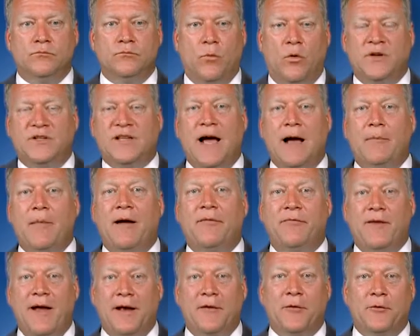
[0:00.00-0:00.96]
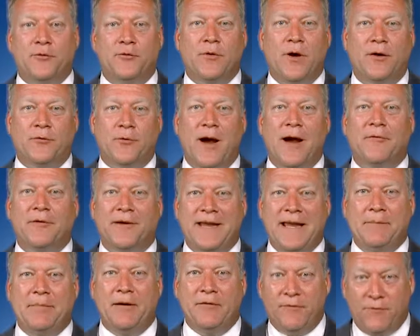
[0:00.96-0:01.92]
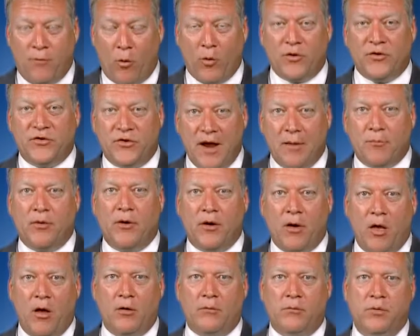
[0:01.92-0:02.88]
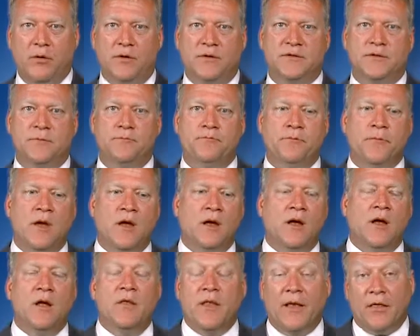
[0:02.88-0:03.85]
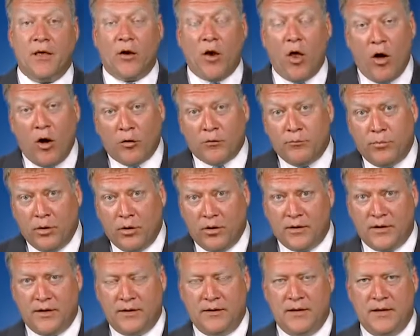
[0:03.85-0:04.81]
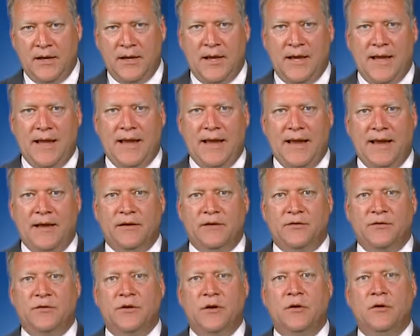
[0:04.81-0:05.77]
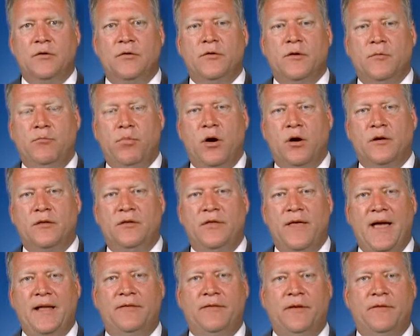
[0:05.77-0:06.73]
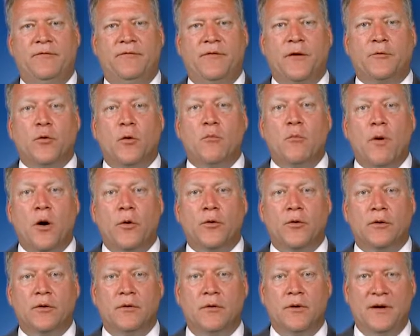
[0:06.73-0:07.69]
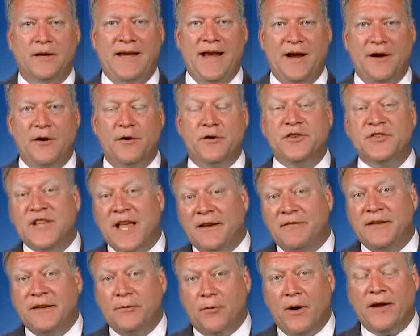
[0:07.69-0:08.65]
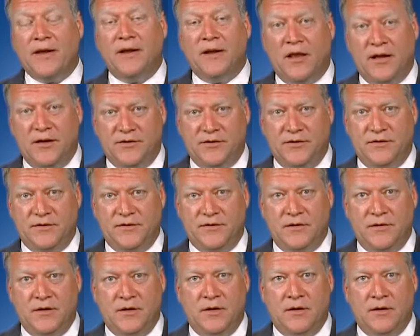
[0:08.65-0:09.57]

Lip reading: One time I found a driver keeping 4 separate logbooks. Now the logbook is the book that the Federal Motor Carrier Safety Regulations,